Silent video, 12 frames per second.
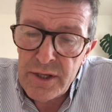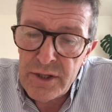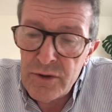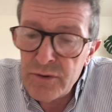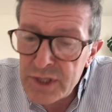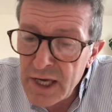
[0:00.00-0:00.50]

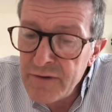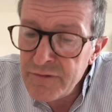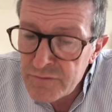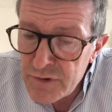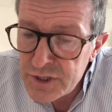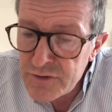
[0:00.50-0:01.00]
Your death
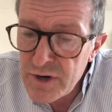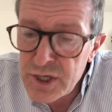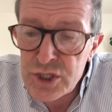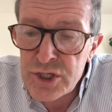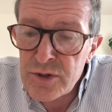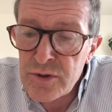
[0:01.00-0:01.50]
and
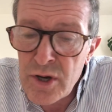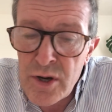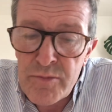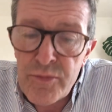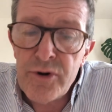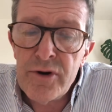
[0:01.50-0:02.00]
resurrection
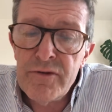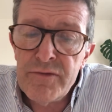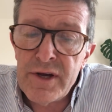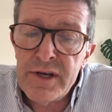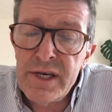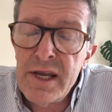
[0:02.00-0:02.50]
prove
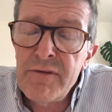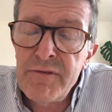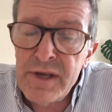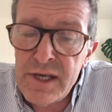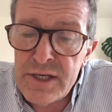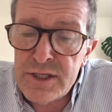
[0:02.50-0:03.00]
that
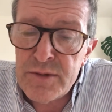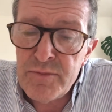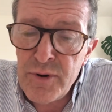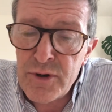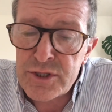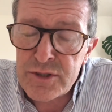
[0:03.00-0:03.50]
nothing is
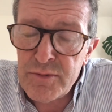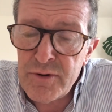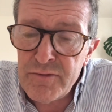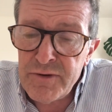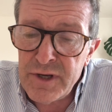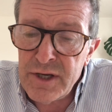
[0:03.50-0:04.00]
impossible
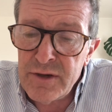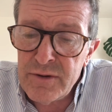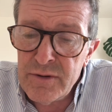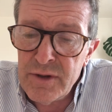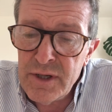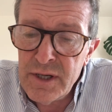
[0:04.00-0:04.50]
for
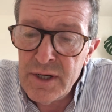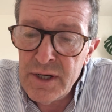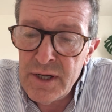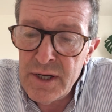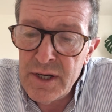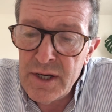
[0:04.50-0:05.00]
you,
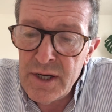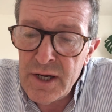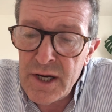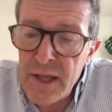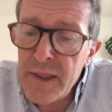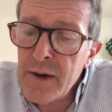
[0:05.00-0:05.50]

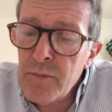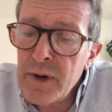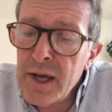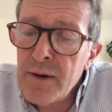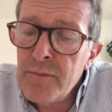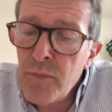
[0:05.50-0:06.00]
and that
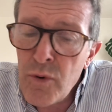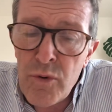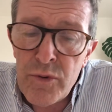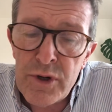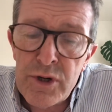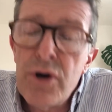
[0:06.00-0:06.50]
we are
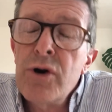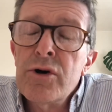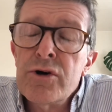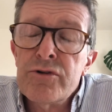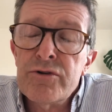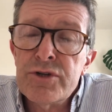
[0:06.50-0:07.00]
more than
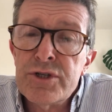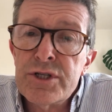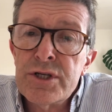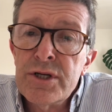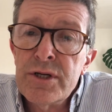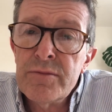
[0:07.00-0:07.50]

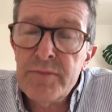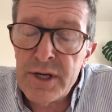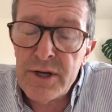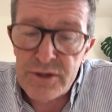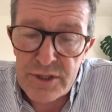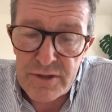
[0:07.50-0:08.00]
conquerors
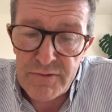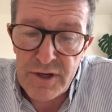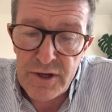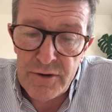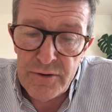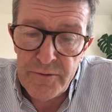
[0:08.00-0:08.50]
because of
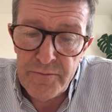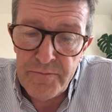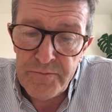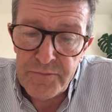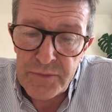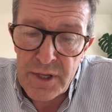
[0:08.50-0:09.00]
you.
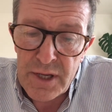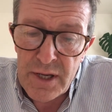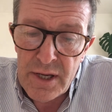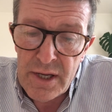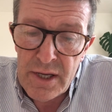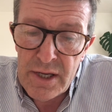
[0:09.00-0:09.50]

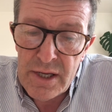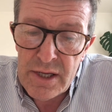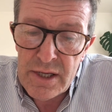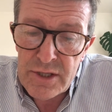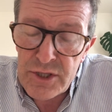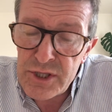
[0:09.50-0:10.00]

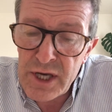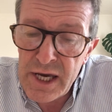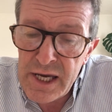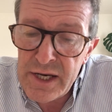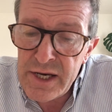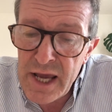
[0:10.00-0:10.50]

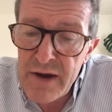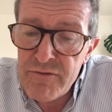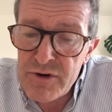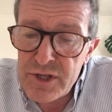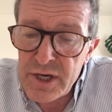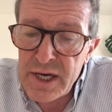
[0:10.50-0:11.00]
Today and
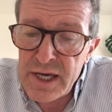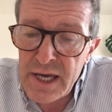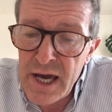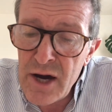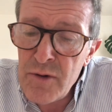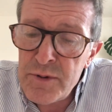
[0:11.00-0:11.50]
every day,
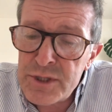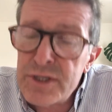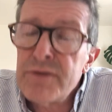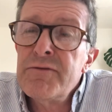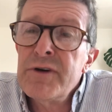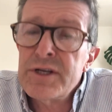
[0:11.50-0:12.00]
help us
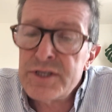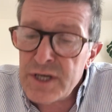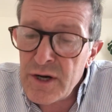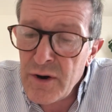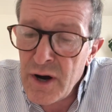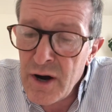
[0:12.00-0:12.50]
to fix
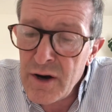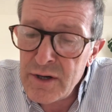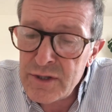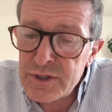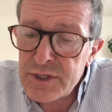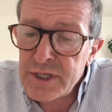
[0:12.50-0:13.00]
our
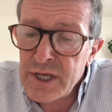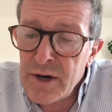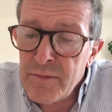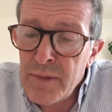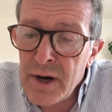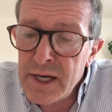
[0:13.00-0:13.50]
hearts and our
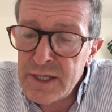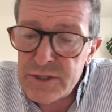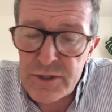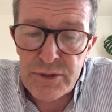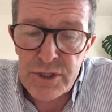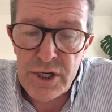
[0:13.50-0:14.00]

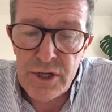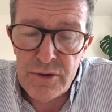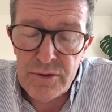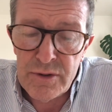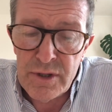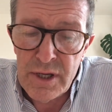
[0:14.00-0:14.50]
minds on you.